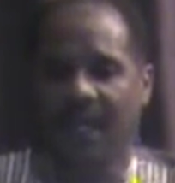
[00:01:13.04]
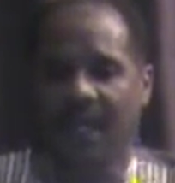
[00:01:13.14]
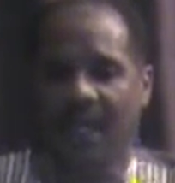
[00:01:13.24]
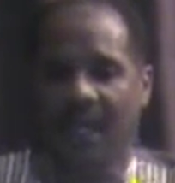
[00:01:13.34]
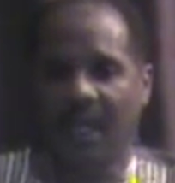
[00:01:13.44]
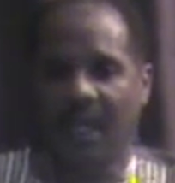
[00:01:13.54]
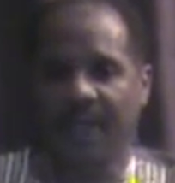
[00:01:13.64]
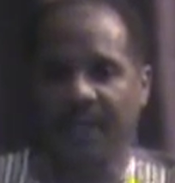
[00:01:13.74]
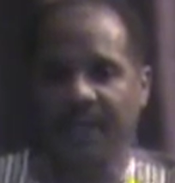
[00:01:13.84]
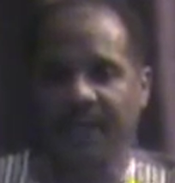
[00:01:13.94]
But
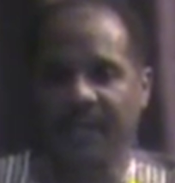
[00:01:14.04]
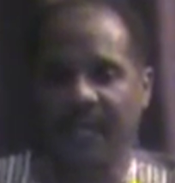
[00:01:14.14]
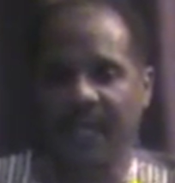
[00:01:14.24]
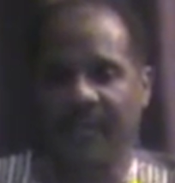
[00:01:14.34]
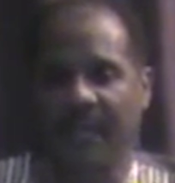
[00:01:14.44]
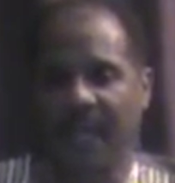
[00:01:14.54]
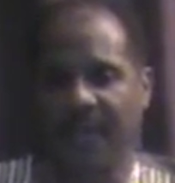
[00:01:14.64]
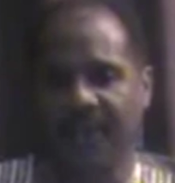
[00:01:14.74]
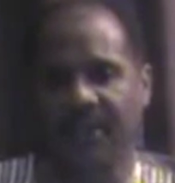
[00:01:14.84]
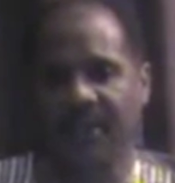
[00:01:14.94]
it's a science that has
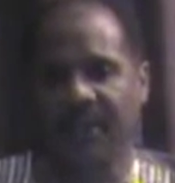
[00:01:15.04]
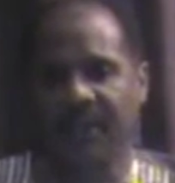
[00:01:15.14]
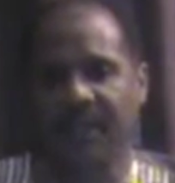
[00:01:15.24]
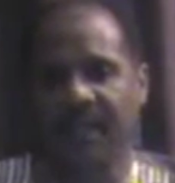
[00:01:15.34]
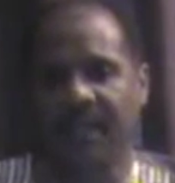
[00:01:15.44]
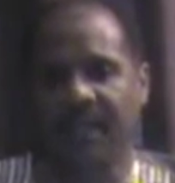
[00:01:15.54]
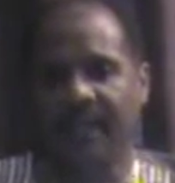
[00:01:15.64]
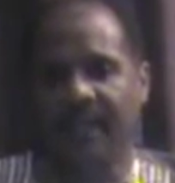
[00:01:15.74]
to be studied.